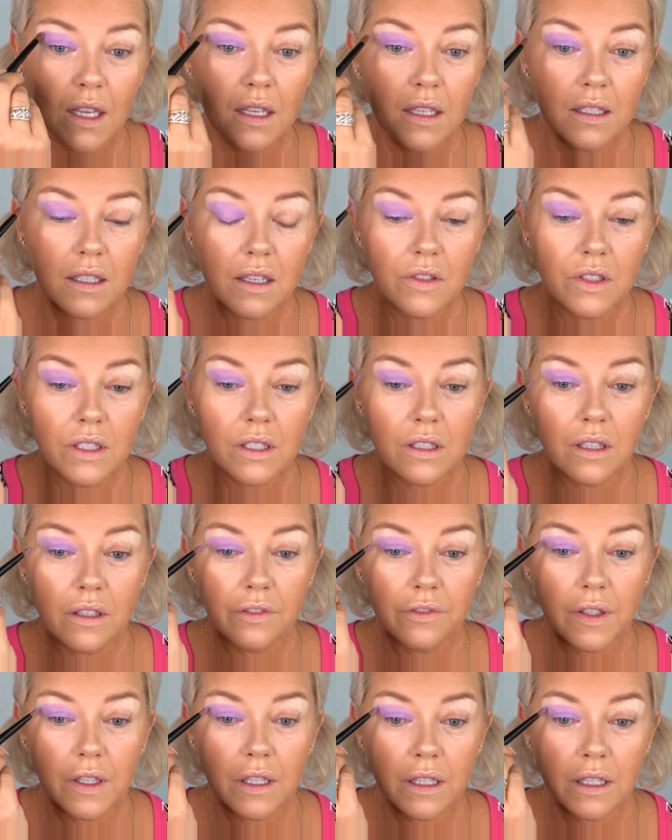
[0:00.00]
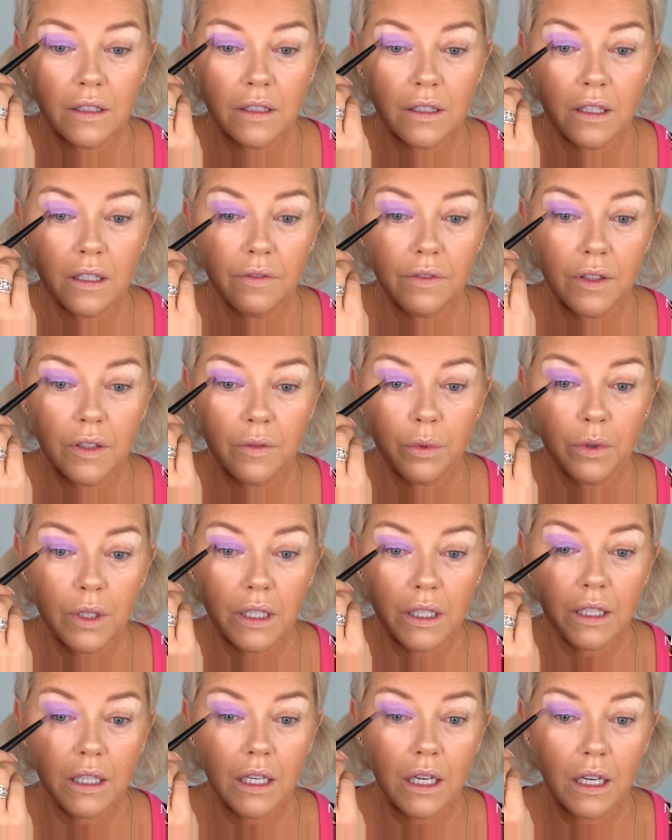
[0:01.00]
So I've just got a feeling that if you're
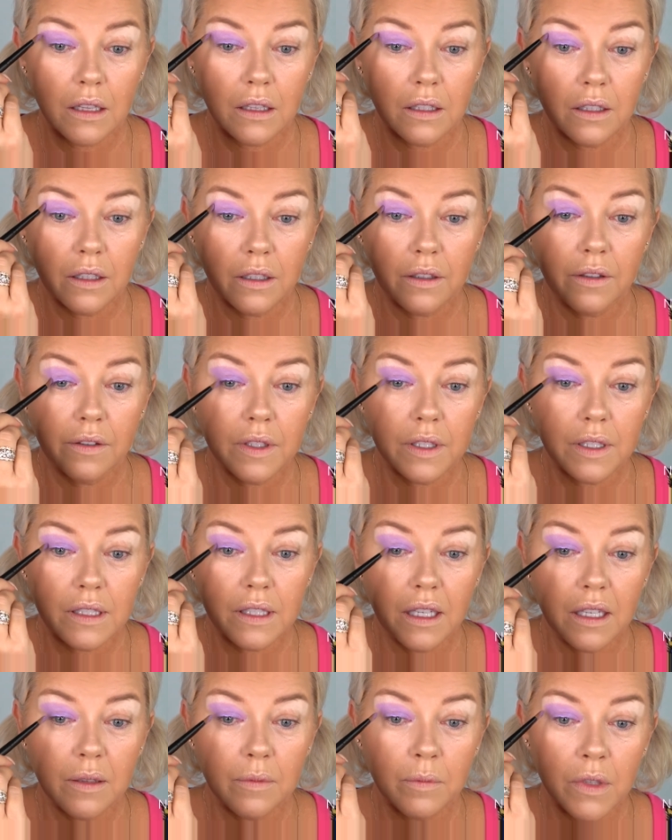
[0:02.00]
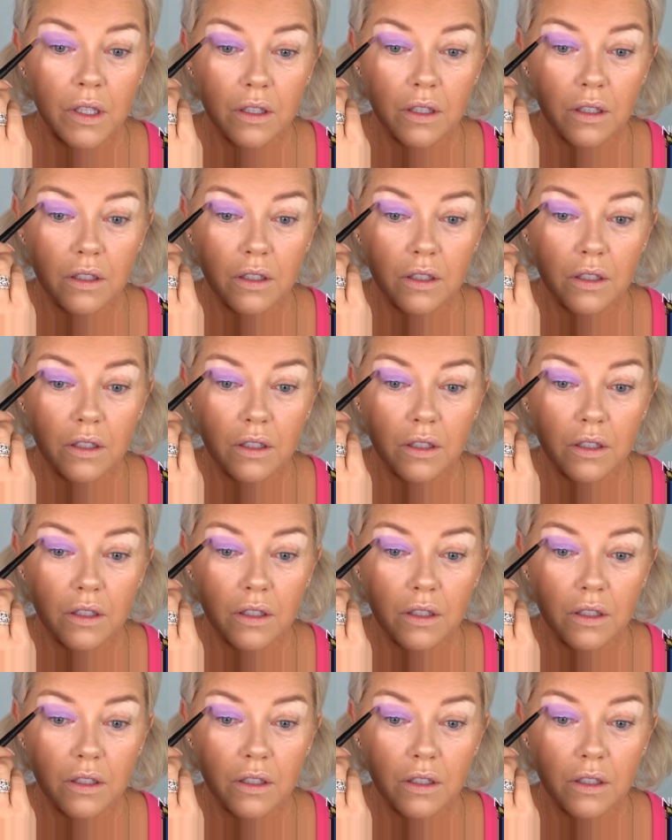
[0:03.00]
putting a colour of the same